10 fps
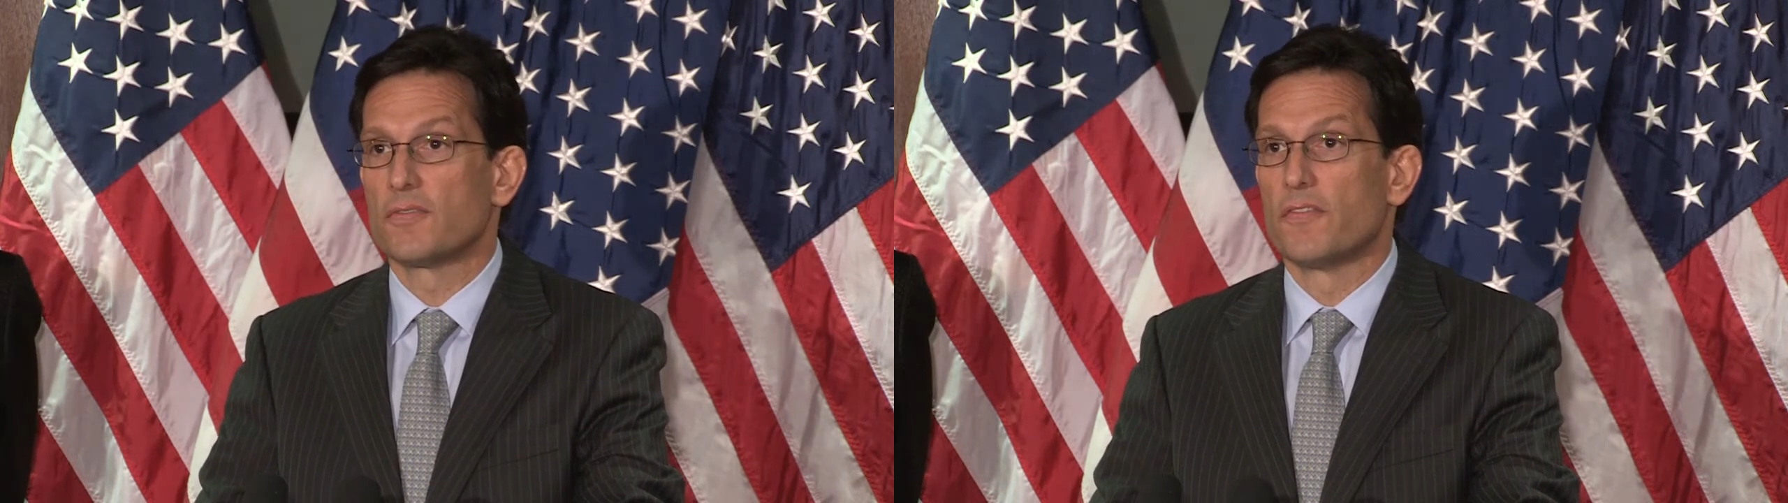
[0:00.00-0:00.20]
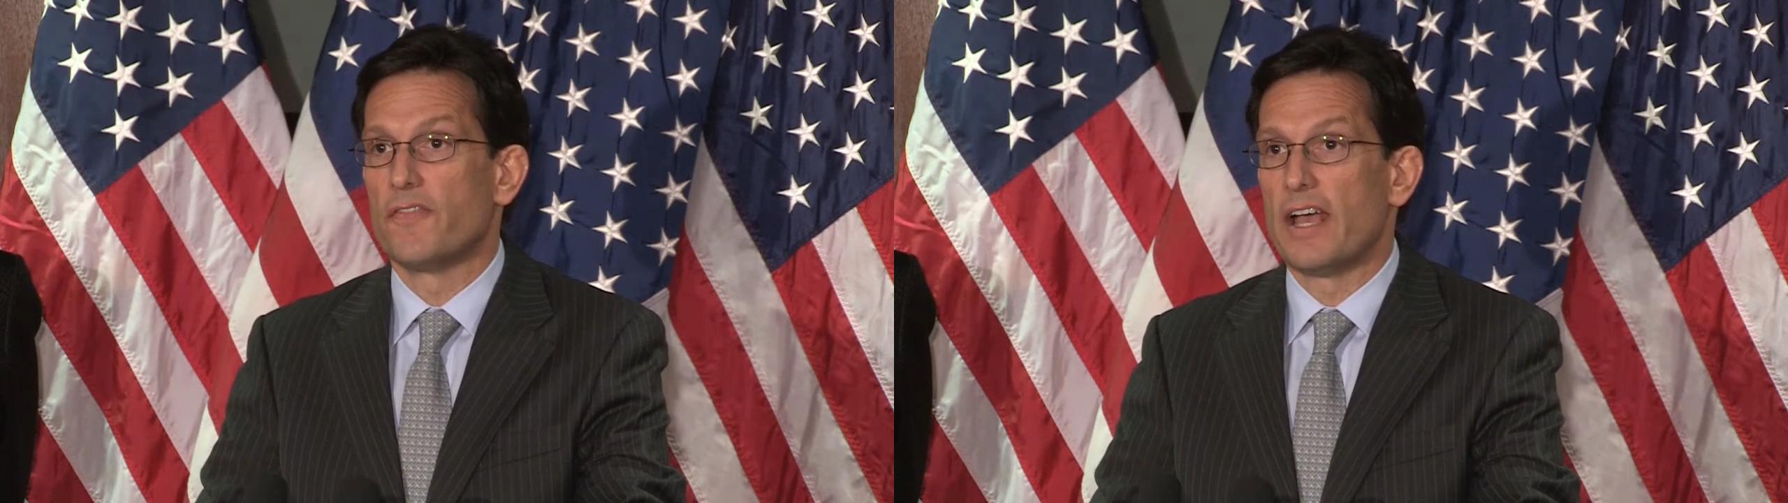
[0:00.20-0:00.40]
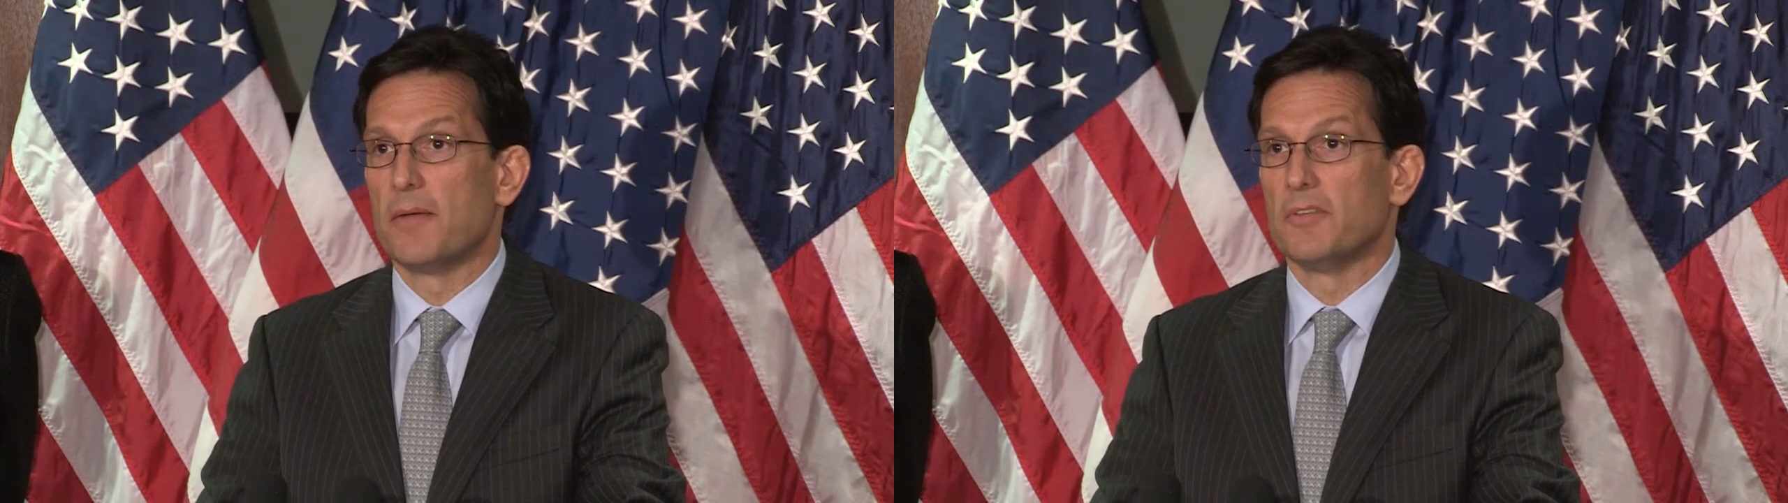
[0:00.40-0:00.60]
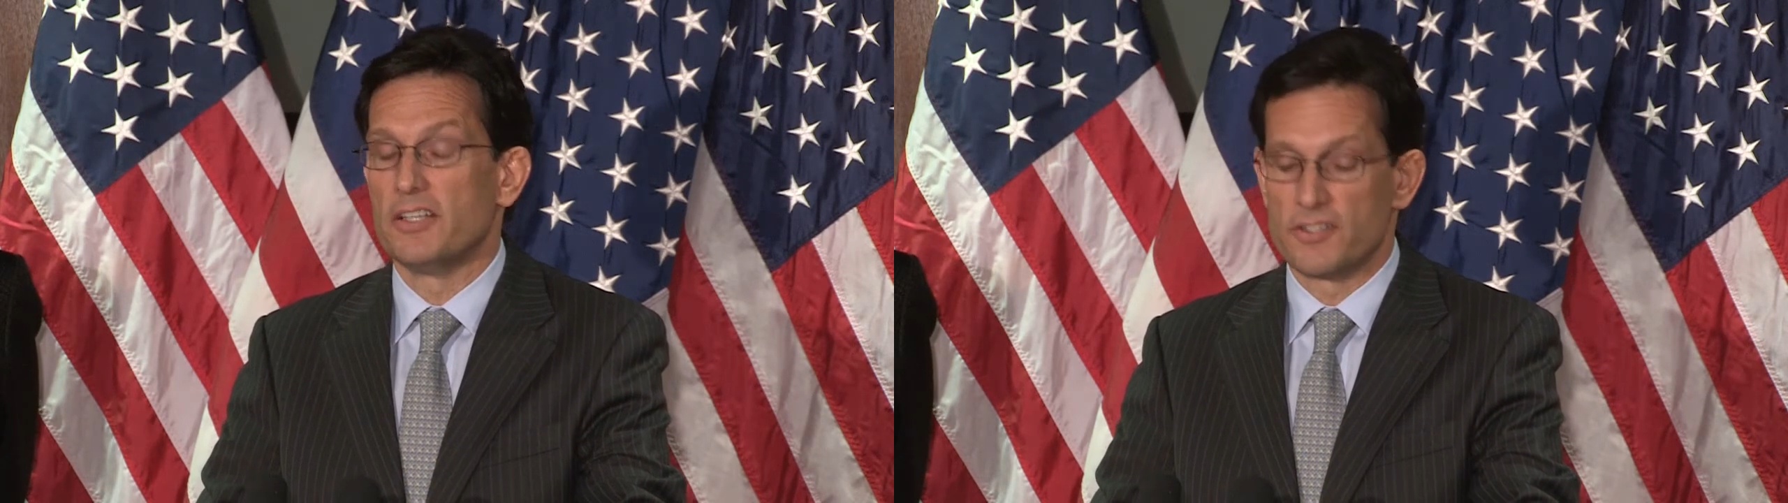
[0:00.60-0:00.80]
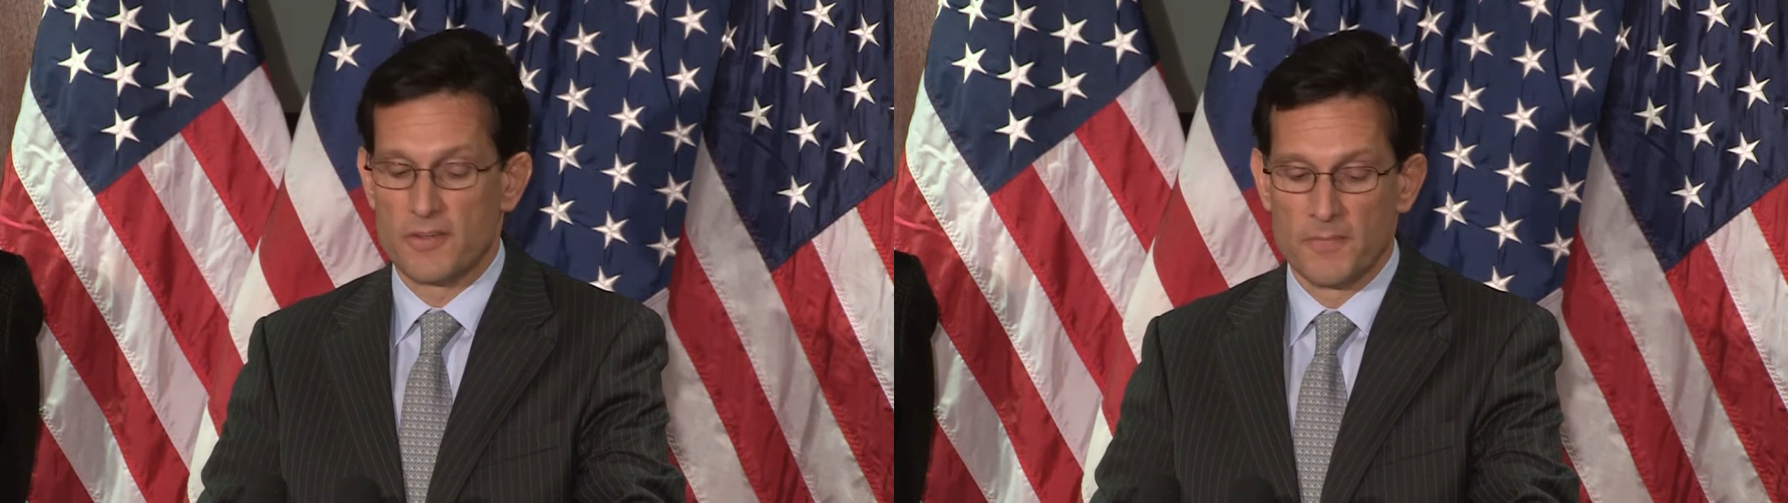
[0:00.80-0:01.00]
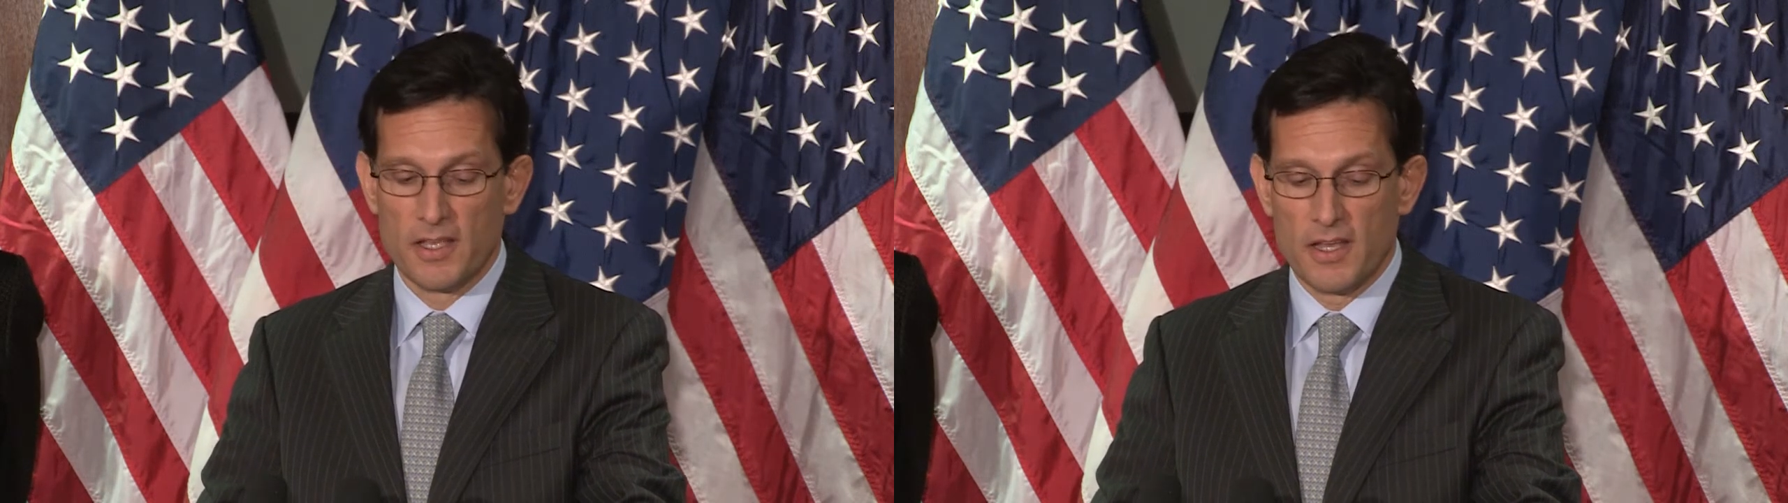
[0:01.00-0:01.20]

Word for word: for families